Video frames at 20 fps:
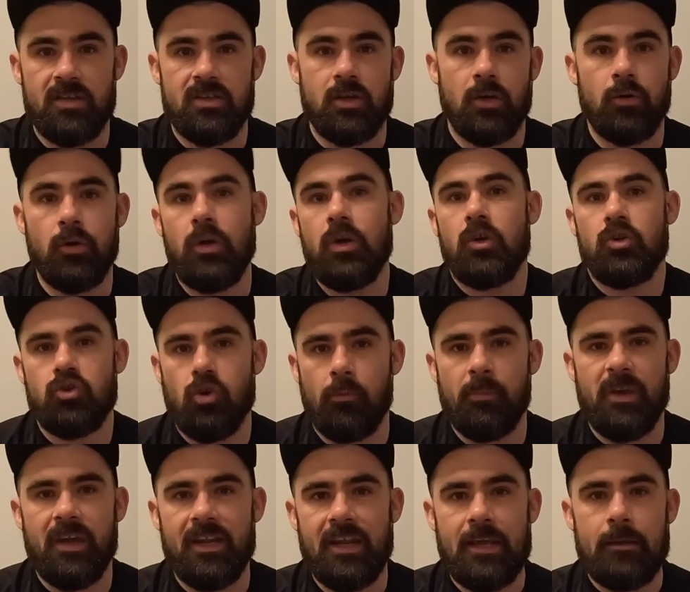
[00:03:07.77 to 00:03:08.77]
So drop
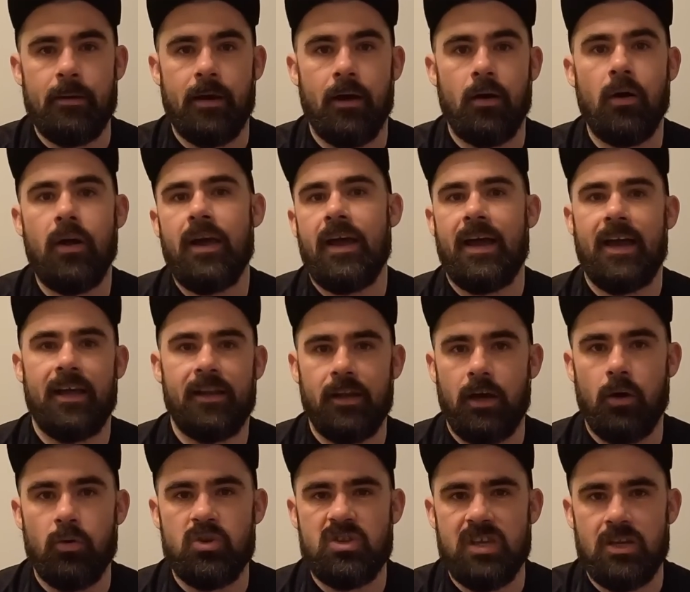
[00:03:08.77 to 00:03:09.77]
me an email and
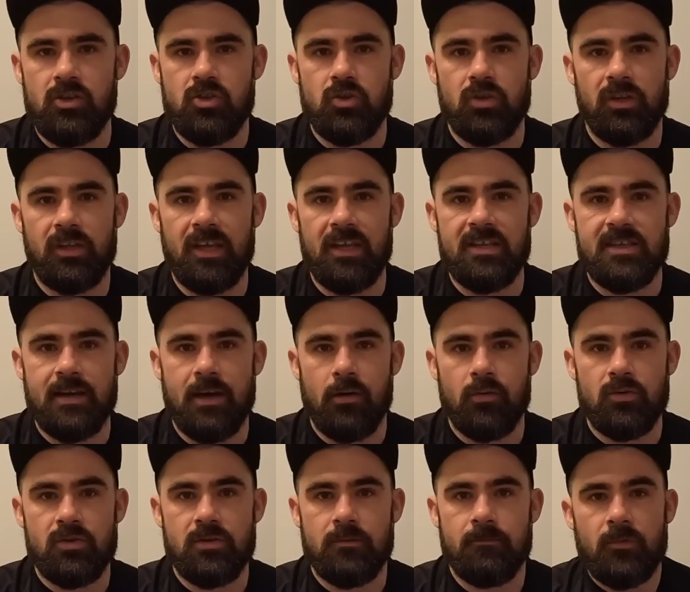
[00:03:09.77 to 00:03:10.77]
I'll send you the
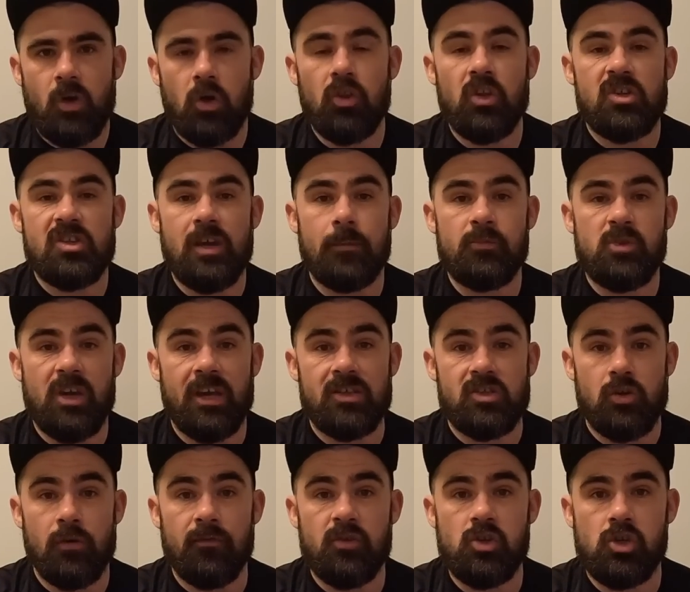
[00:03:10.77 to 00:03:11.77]
details. On the subject
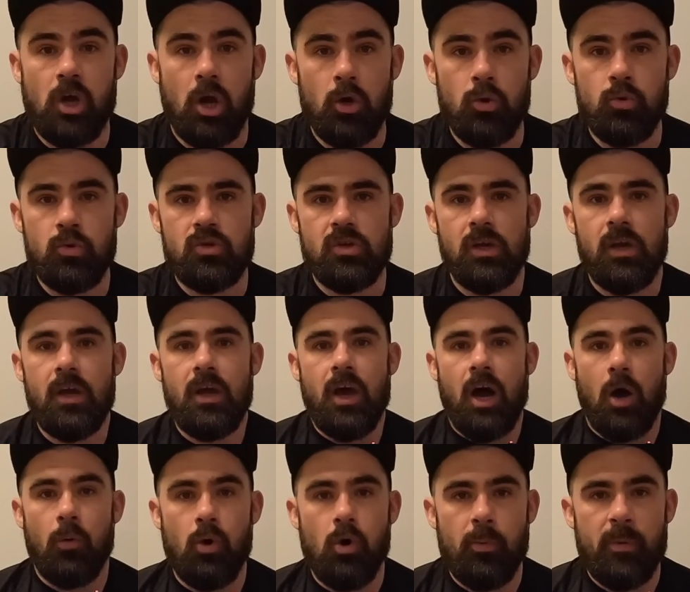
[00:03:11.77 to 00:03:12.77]
of shows,
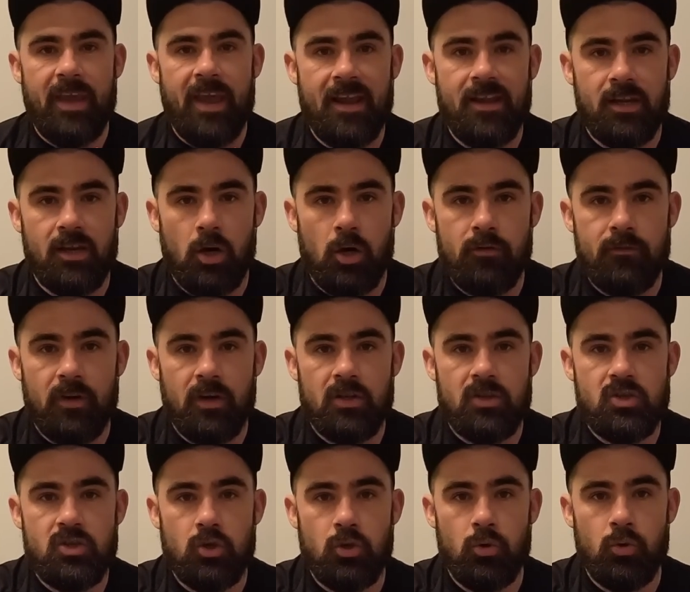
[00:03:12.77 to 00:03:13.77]
I will be heading over
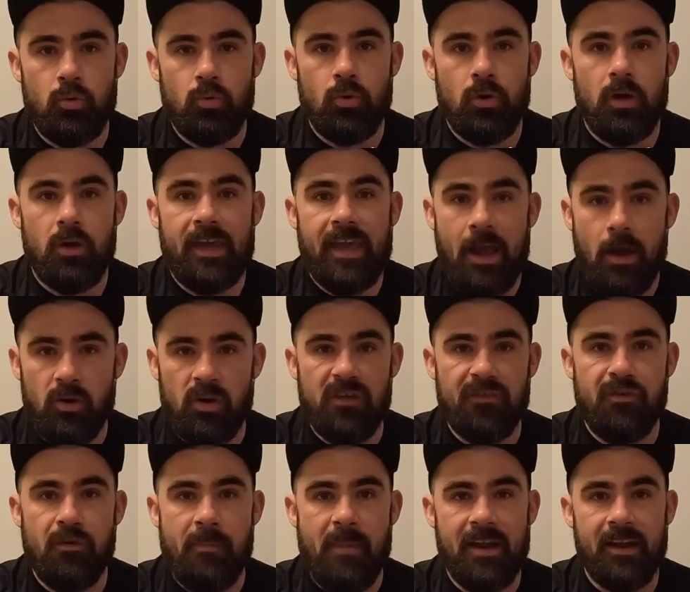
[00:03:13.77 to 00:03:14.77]
to County
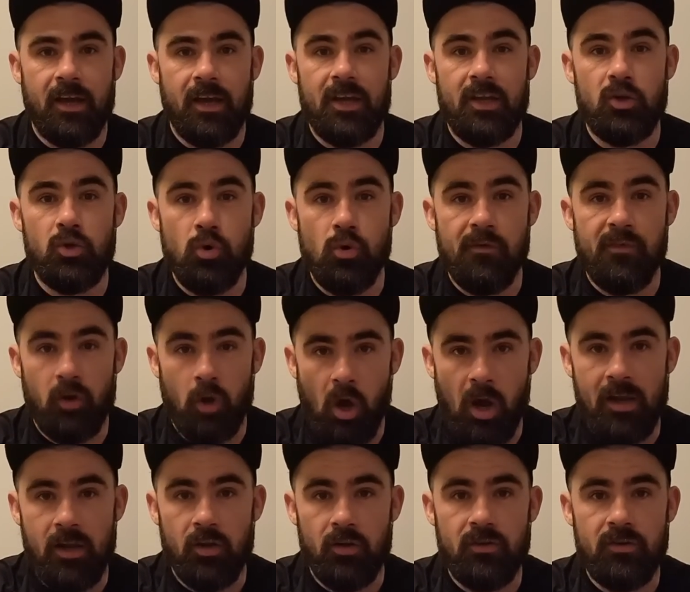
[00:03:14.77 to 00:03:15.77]
Fermanagh in Northern
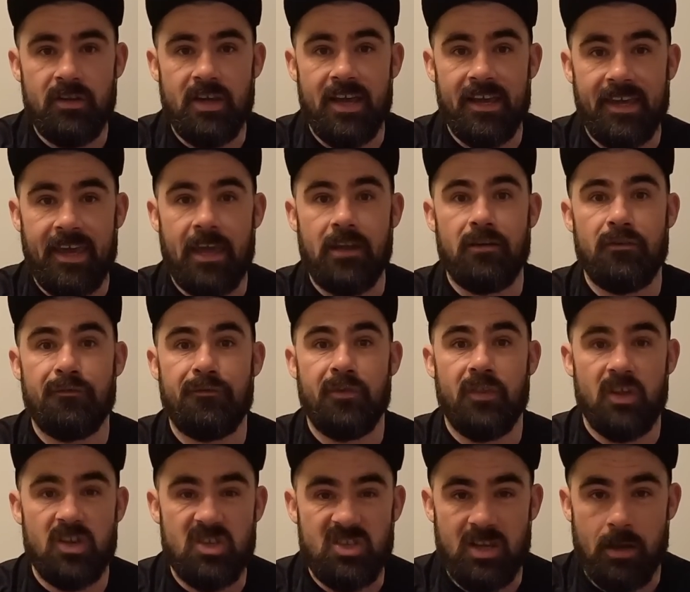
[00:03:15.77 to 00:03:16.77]
Ireland again for
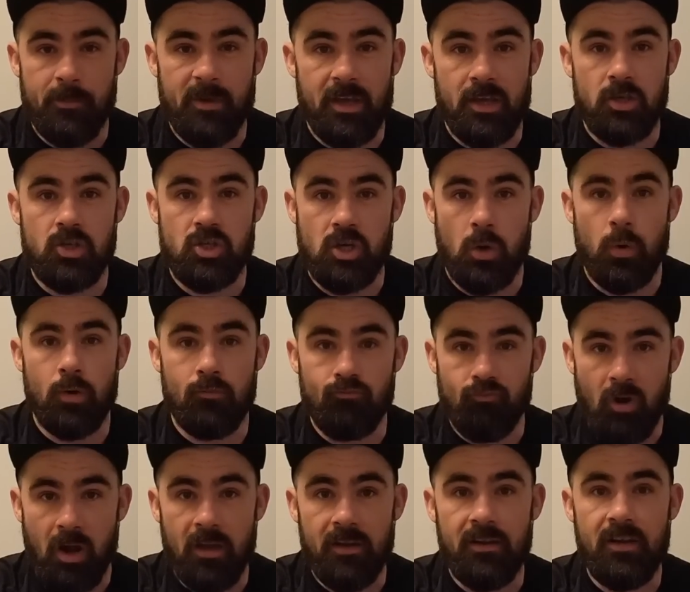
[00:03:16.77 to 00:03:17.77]
the Summit Show
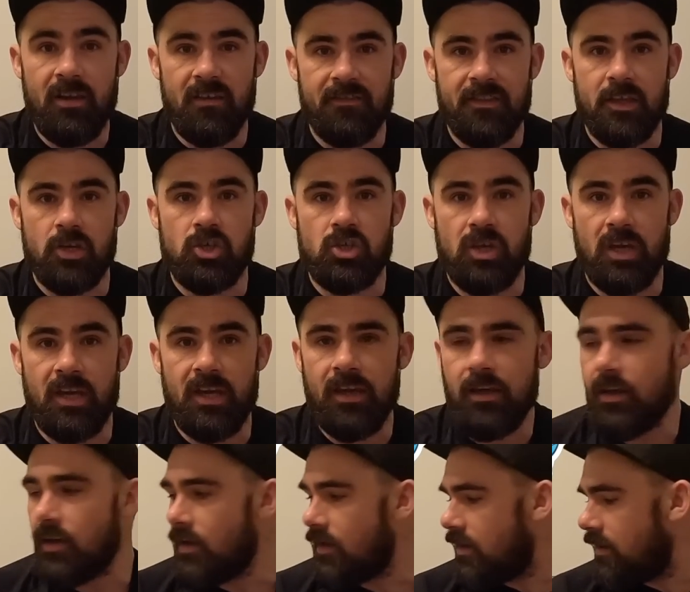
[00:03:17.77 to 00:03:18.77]
and Run this year,
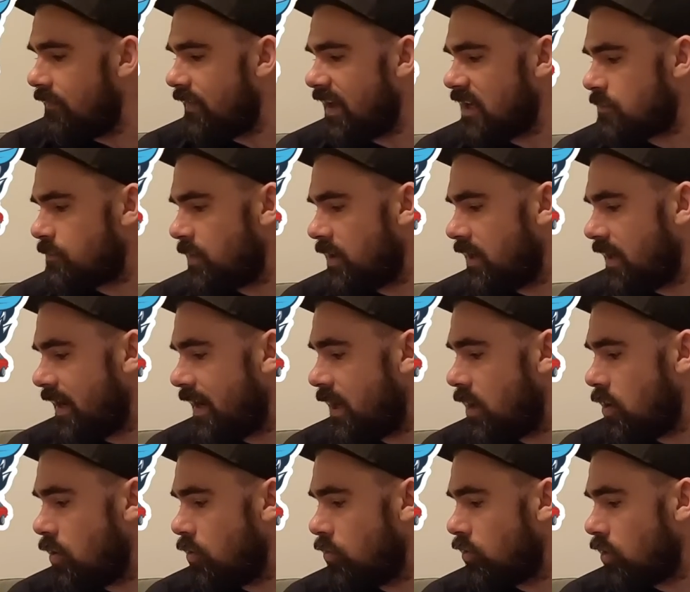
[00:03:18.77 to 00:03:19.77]
and that's being
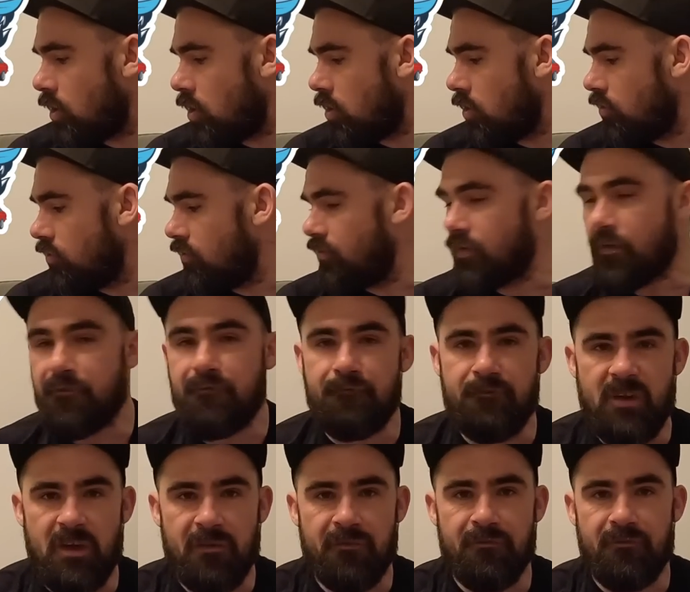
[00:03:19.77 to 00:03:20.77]
held on the
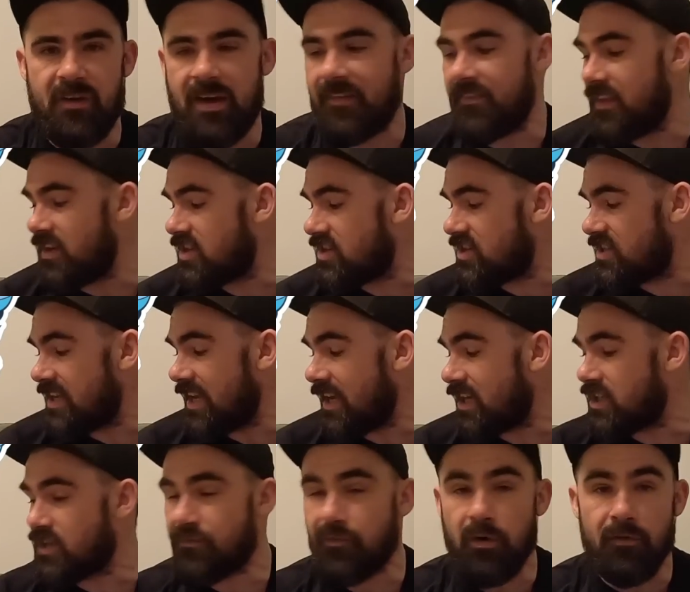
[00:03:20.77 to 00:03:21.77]
5th and the
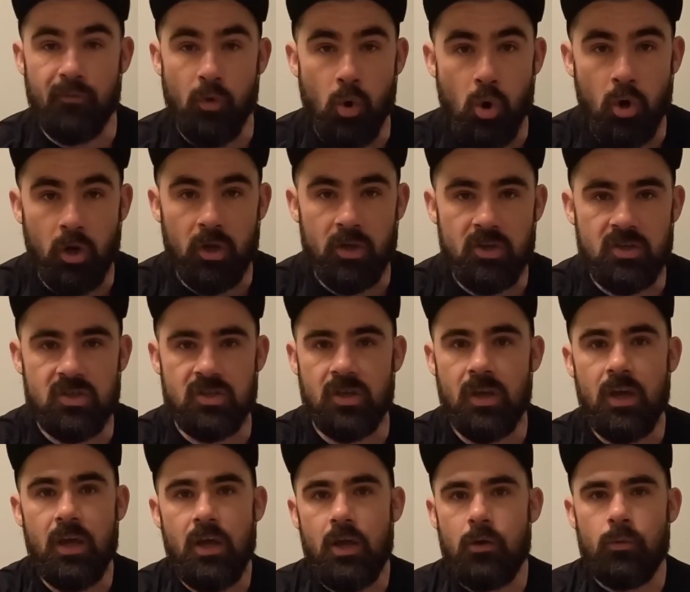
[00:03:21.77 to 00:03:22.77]
6th of August.
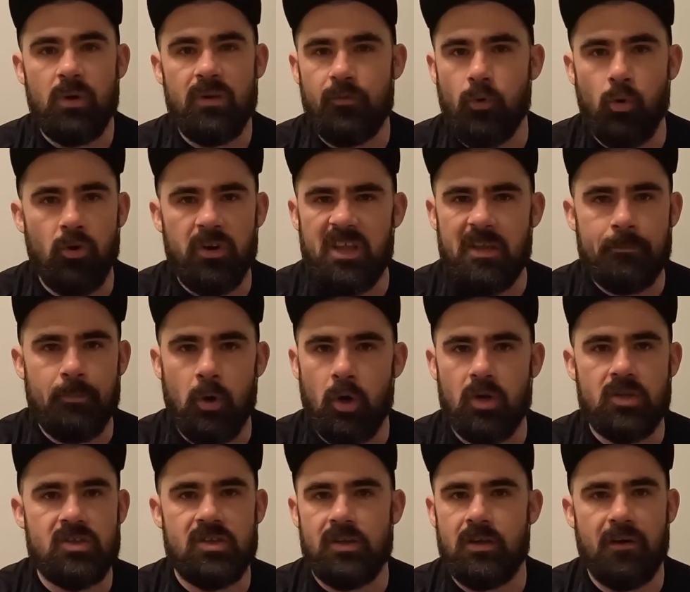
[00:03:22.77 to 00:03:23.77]
We've already
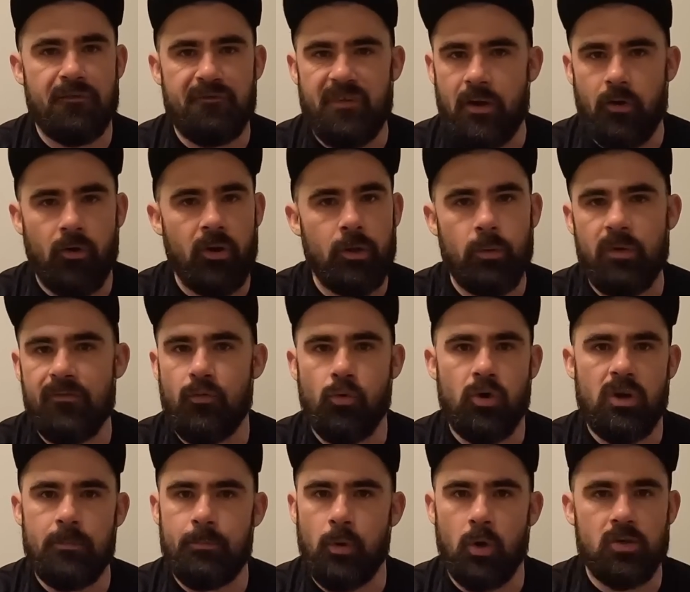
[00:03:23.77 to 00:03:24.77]
booked a ferry, we've
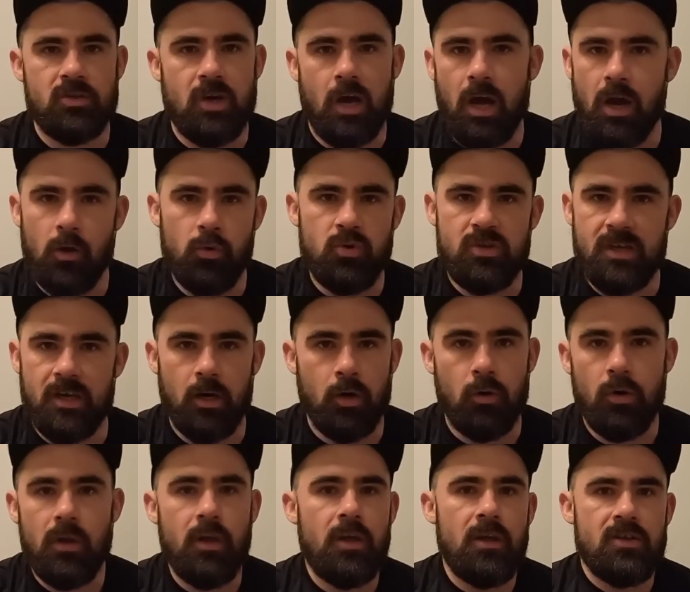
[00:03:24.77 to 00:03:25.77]
already booked our
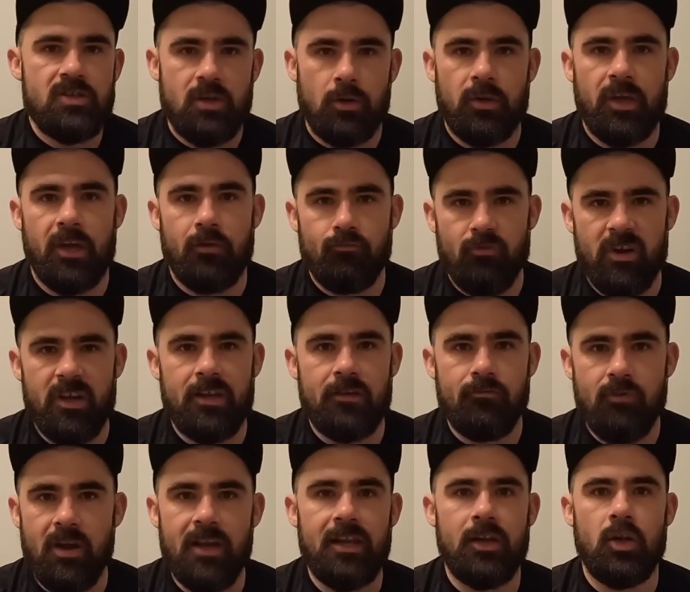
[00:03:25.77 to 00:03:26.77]
hotel, so yeah, really
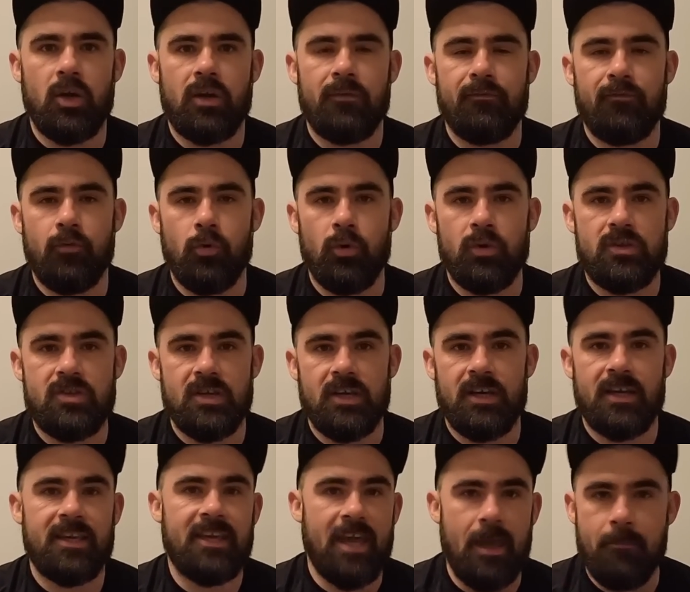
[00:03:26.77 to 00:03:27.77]
looking forward
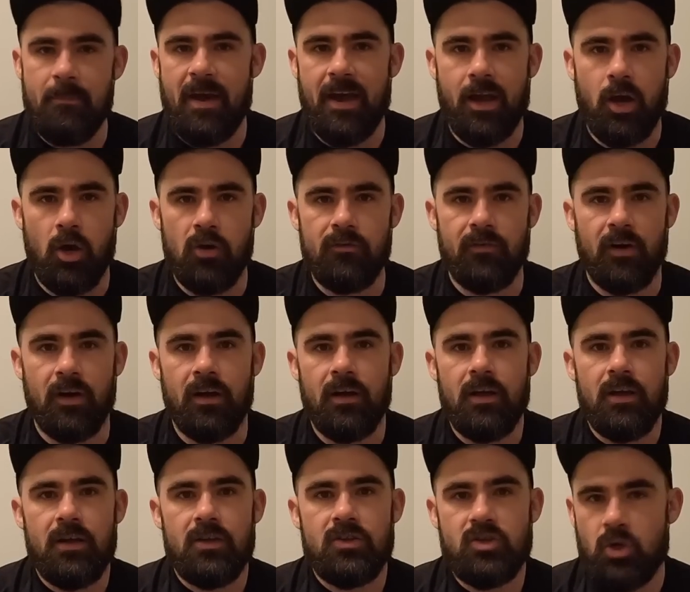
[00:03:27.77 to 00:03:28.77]
to getting back over
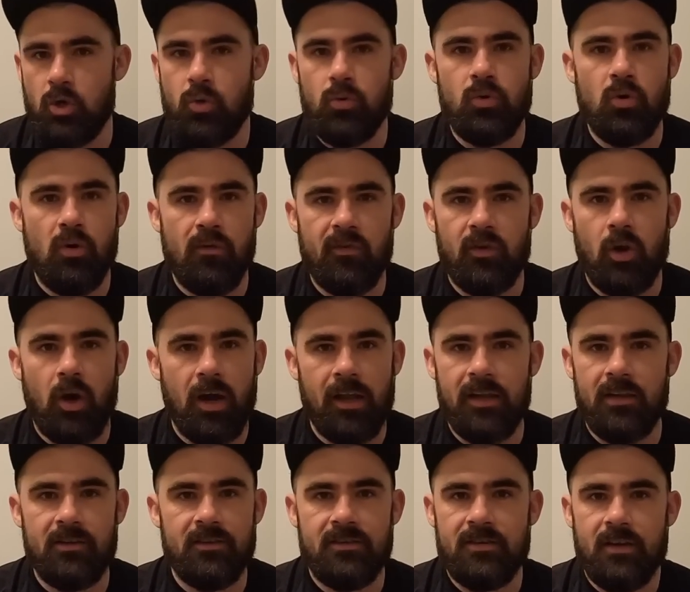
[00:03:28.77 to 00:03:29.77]
to Northern
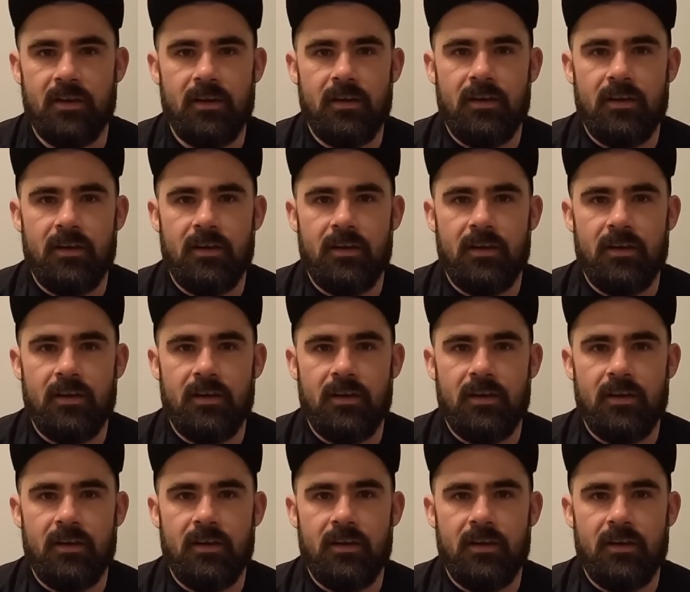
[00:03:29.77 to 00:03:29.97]
Ireland.